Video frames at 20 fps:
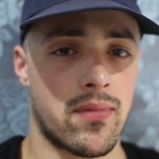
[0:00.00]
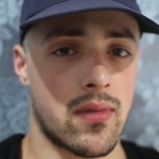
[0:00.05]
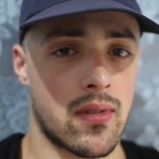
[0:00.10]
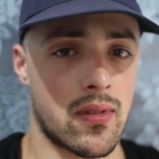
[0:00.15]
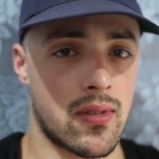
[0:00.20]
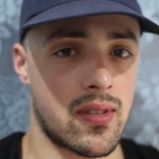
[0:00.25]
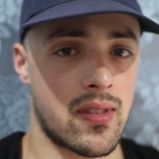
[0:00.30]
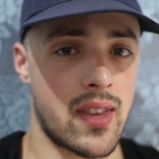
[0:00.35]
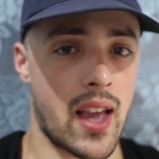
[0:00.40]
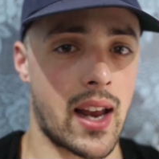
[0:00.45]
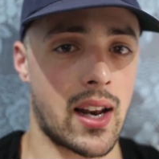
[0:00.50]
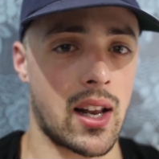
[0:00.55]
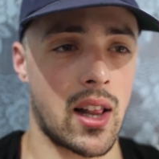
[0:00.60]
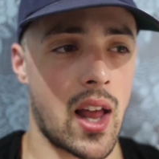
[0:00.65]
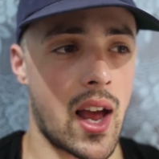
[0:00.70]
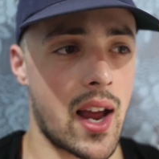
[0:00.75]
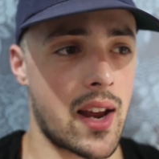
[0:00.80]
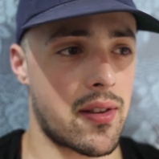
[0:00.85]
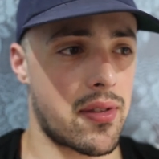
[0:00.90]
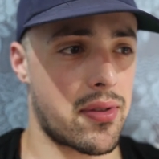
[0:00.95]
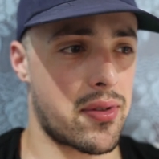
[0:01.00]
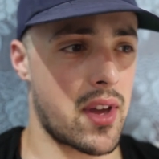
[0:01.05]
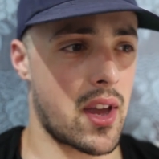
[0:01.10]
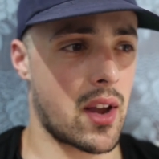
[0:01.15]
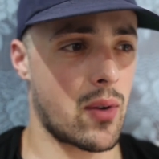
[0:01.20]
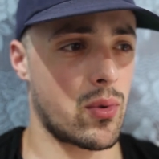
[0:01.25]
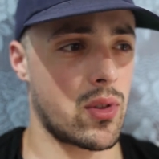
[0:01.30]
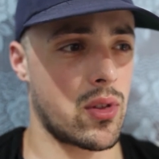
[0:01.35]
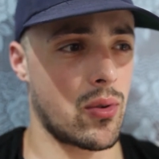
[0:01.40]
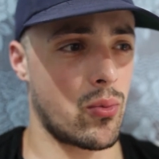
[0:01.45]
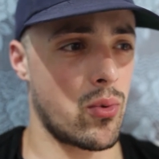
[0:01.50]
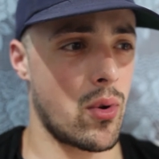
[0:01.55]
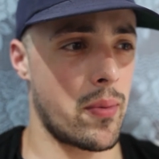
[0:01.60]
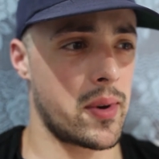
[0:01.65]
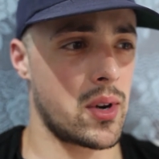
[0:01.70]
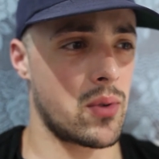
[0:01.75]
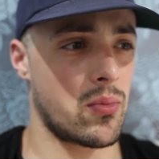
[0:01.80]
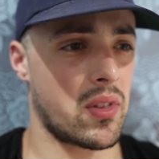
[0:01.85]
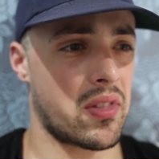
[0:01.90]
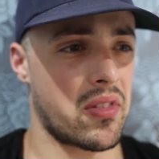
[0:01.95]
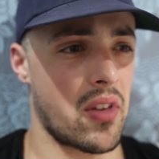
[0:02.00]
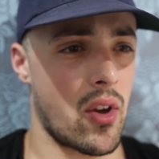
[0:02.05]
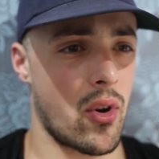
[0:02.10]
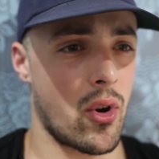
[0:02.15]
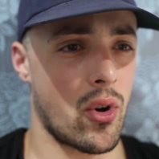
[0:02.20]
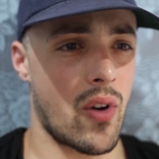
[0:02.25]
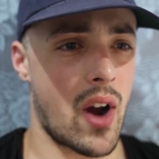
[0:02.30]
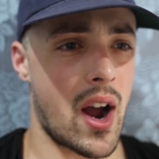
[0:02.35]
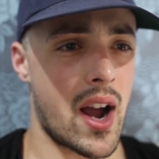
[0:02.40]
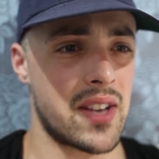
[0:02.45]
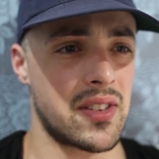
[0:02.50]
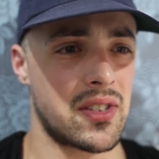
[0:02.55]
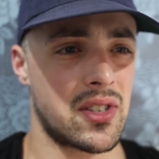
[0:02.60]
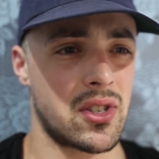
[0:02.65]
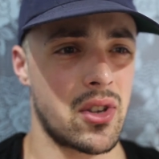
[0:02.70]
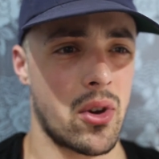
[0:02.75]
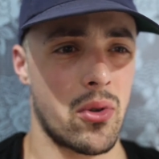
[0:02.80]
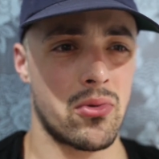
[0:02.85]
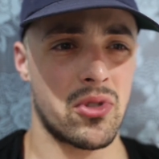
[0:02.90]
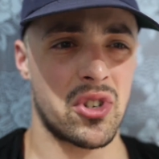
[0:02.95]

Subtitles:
satellite thing with a woman with her eyes sewn